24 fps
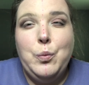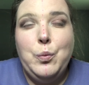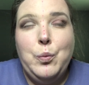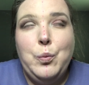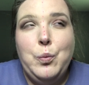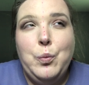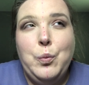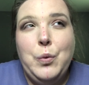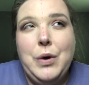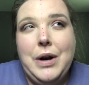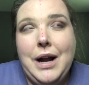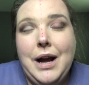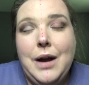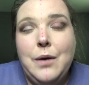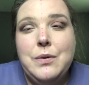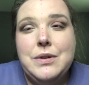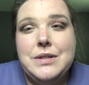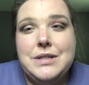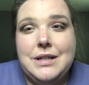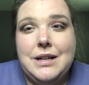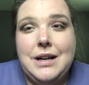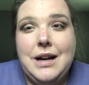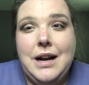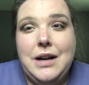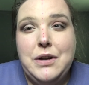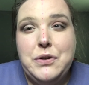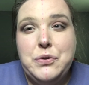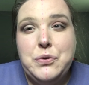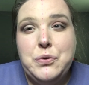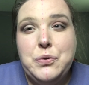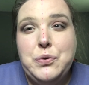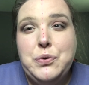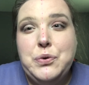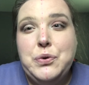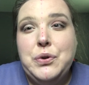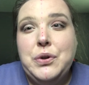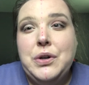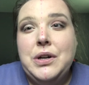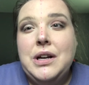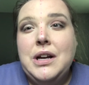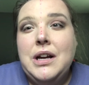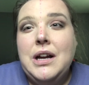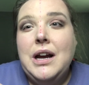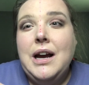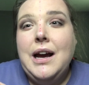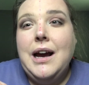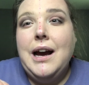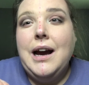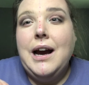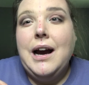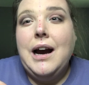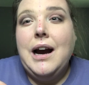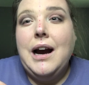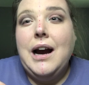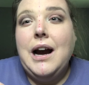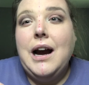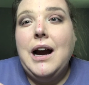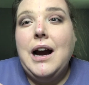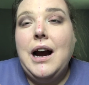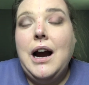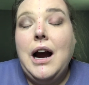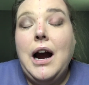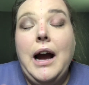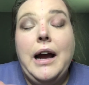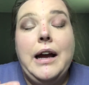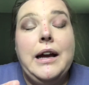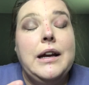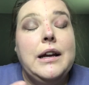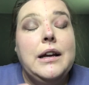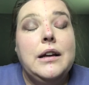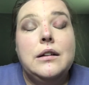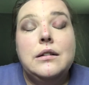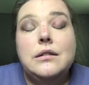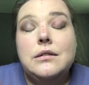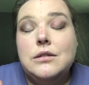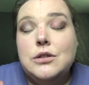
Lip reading: When I was in high school, I